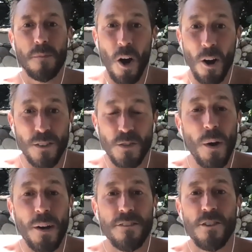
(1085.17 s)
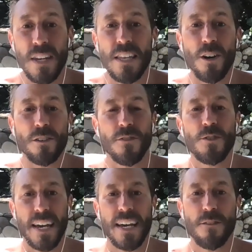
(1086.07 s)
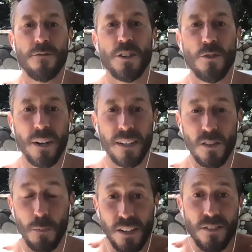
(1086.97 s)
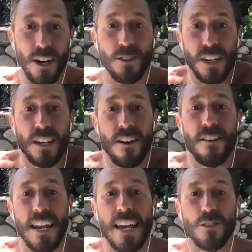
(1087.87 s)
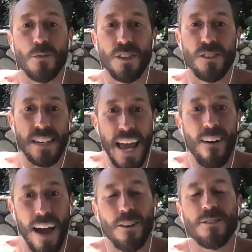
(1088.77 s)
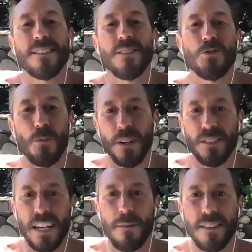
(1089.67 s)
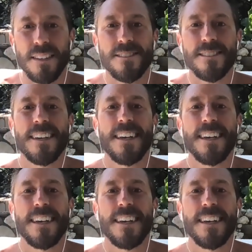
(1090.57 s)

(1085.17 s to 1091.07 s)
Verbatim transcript: Heart and Soil if you need those, if you can't get the fresh organs, especially our skin, hair, and nails, which is now out. I'm super excited about this,